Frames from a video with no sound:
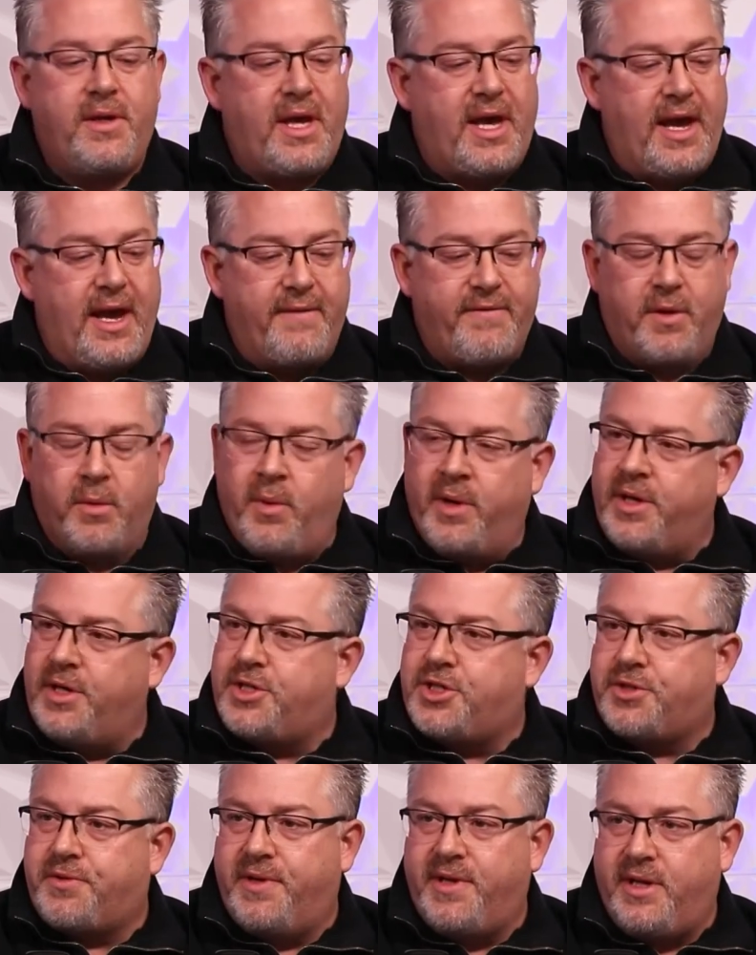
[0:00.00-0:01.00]
Everyone
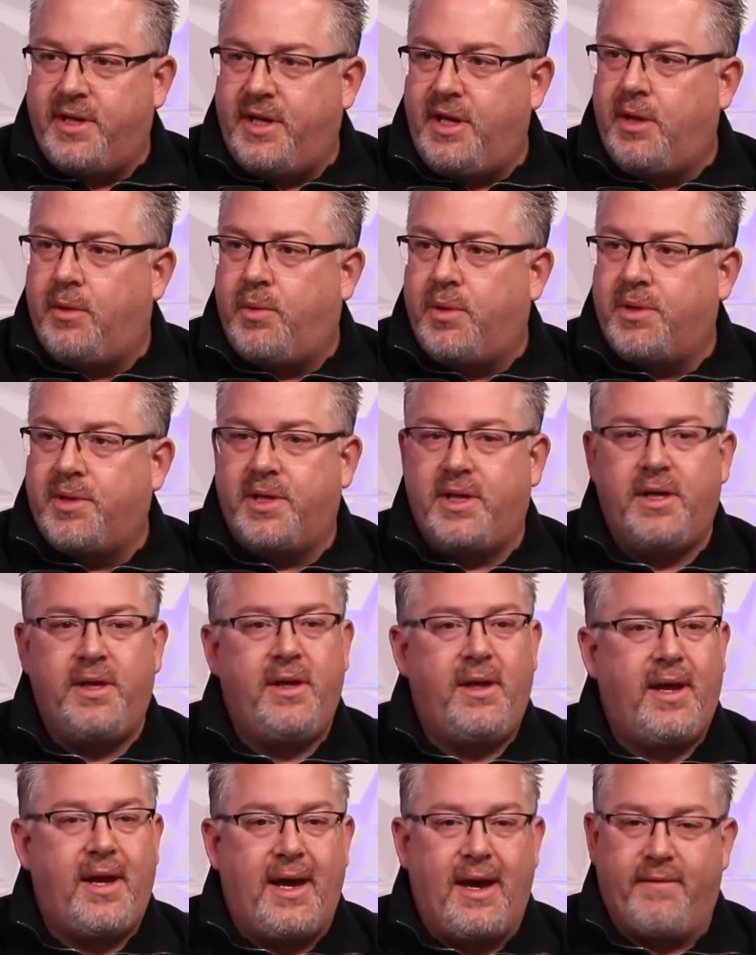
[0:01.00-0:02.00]
gets treated
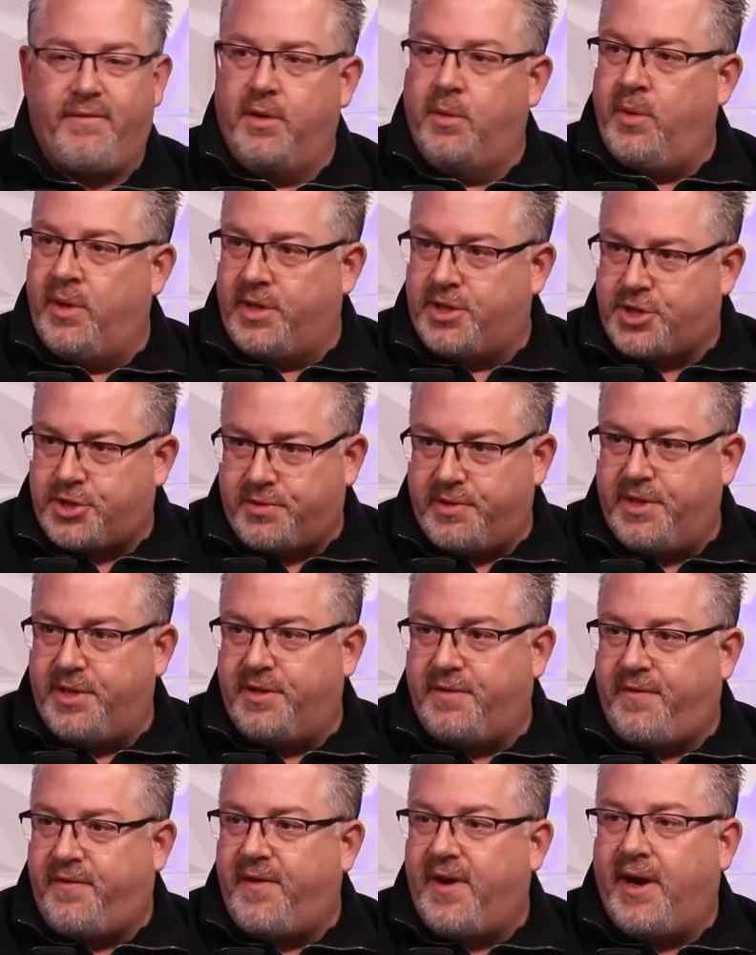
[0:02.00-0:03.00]
equally. Everyone gets
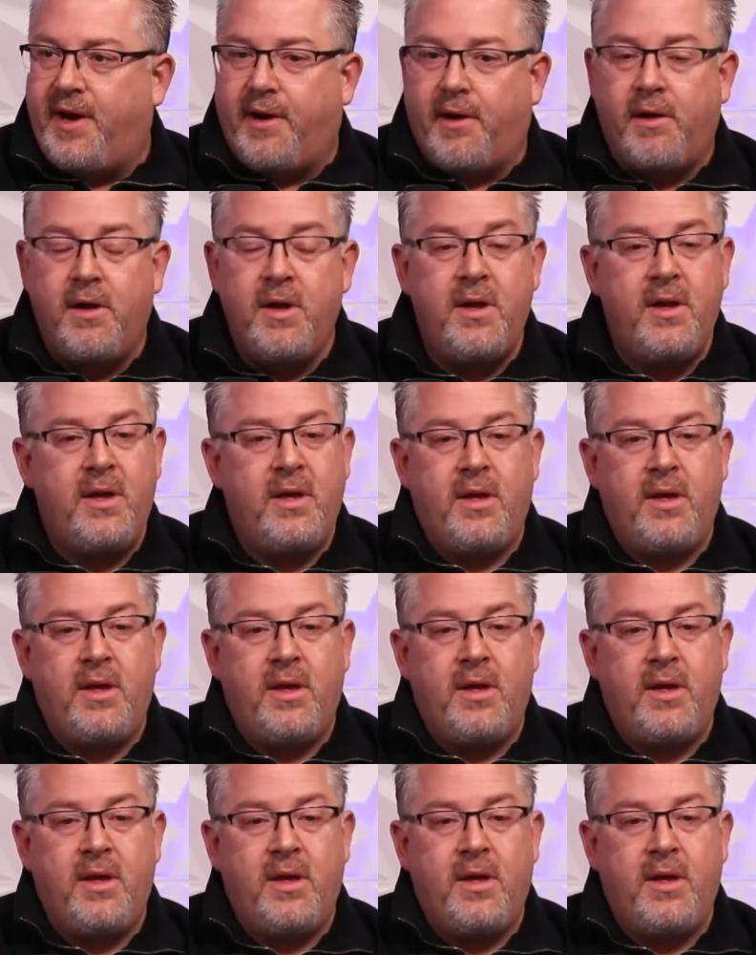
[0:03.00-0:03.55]
treated fair.